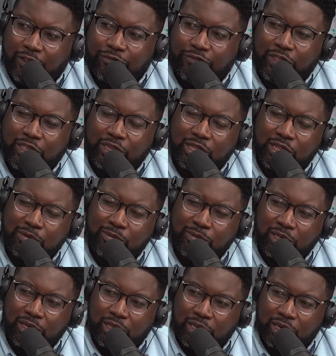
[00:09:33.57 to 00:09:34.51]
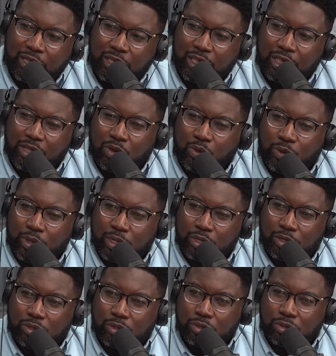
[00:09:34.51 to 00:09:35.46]
he didn't mean any ill
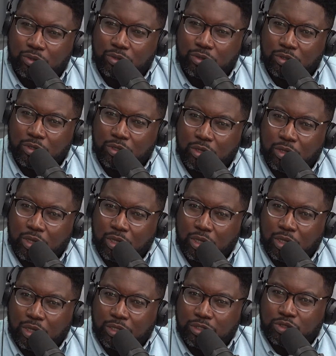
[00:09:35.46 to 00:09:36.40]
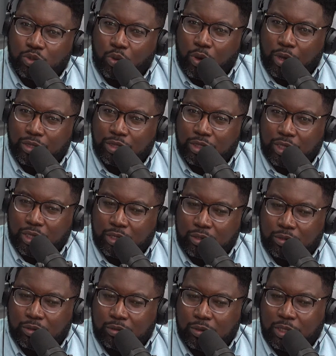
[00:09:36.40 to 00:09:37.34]
will towards it,
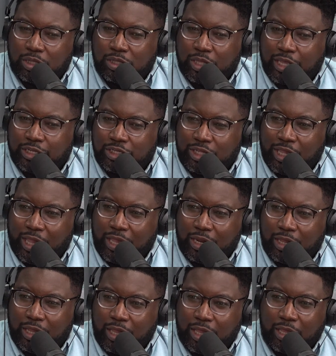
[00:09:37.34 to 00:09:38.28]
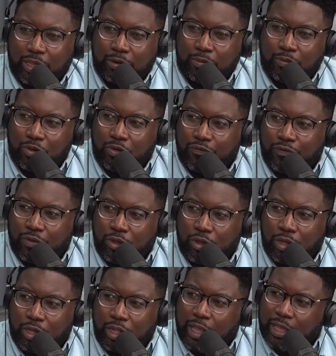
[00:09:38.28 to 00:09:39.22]
he's educated and move
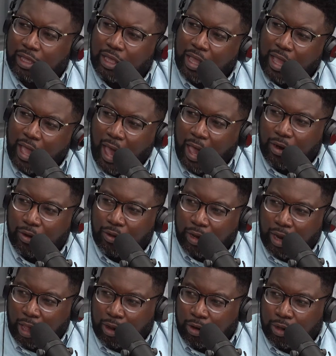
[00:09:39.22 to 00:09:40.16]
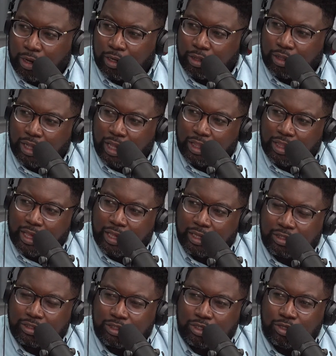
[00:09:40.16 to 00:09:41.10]
on. Like, I don't understand. Like,
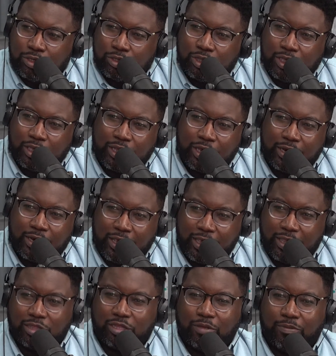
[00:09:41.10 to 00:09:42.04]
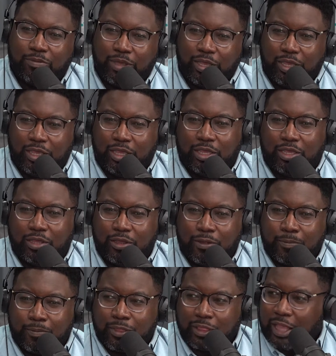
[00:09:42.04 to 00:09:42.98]
do you think there needs to be,
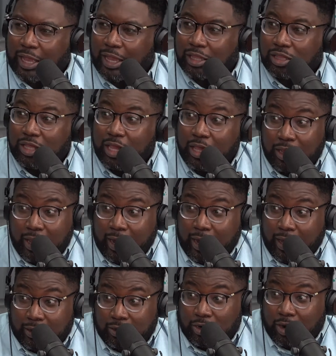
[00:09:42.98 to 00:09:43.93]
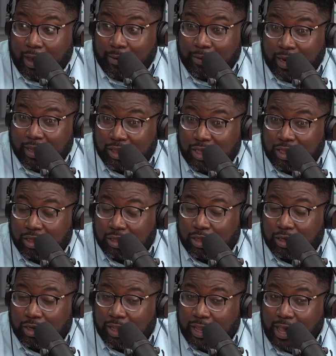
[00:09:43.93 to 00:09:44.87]
like I said, I said this
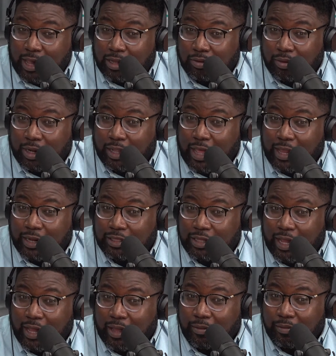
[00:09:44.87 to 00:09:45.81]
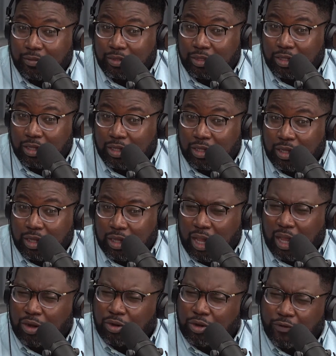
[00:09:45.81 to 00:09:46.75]
on the last one, a lot of times,
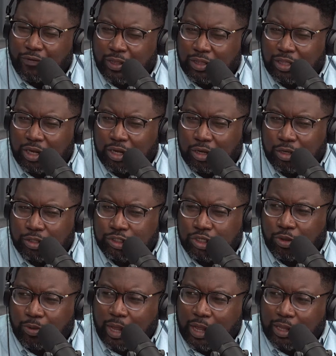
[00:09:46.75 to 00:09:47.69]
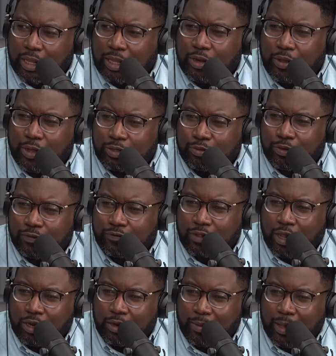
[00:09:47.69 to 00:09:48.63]
I don't know if I said it on show, but I know we've
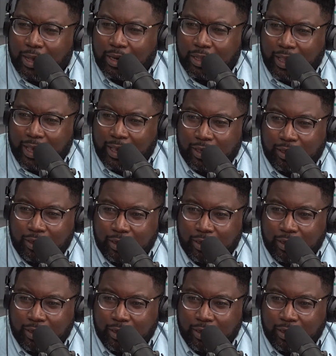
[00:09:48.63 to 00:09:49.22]
talked about it, like